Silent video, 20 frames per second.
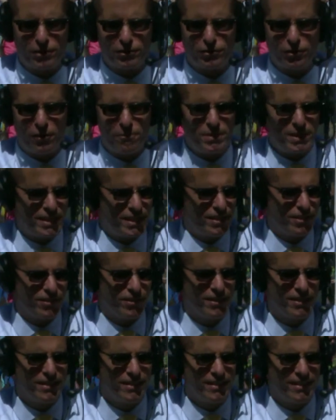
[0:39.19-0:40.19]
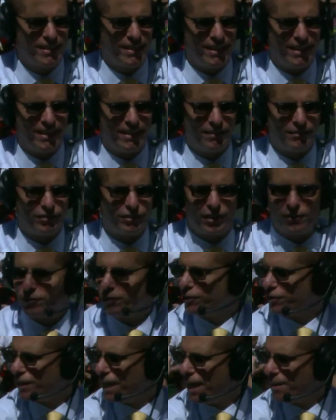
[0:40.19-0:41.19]
So I've been here uh,
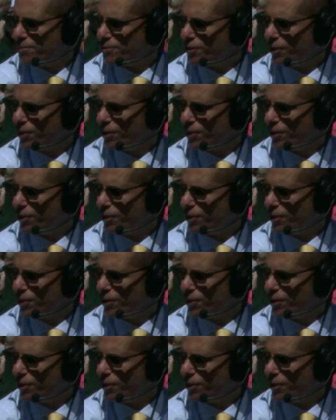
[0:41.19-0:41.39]
several times.